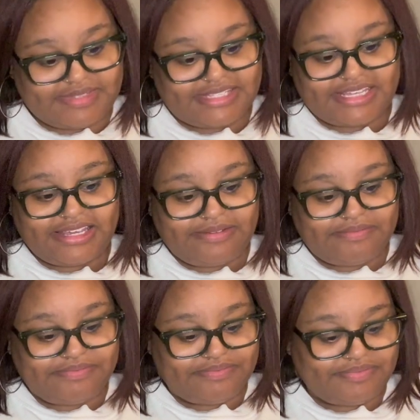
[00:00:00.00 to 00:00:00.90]
See,
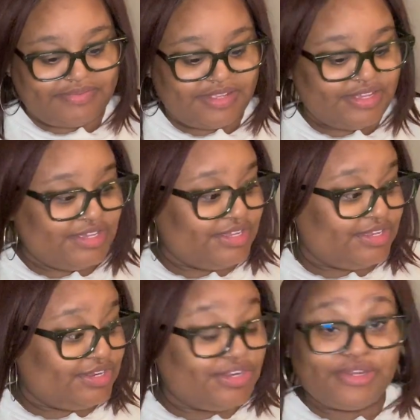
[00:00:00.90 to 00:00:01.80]

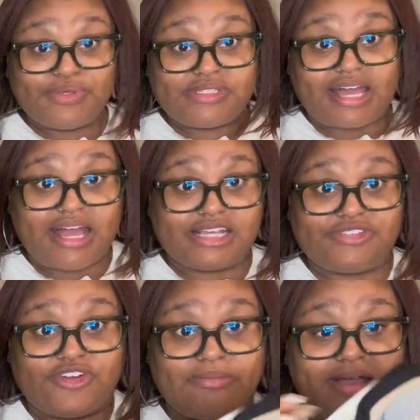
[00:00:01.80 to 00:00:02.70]
new socks
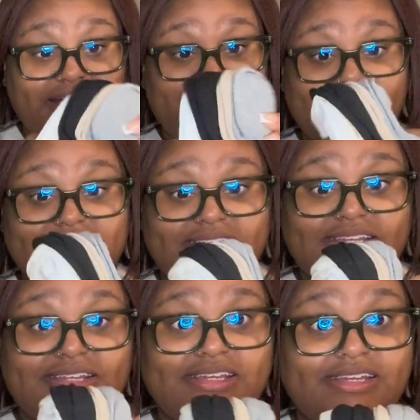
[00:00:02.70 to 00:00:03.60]
for my
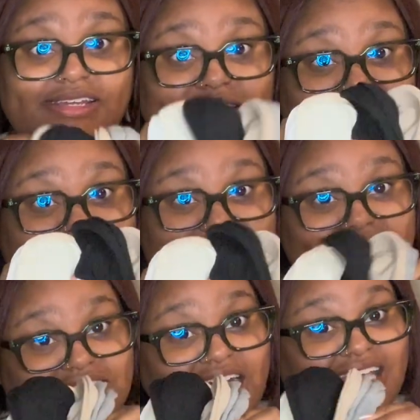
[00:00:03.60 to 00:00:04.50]

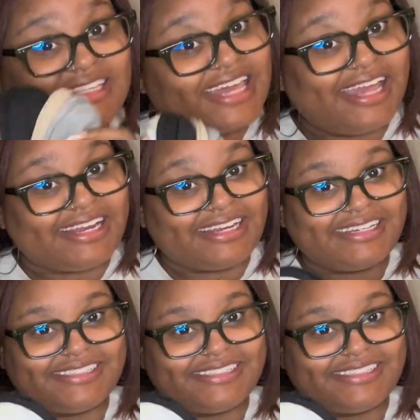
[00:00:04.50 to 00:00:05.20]
sock container.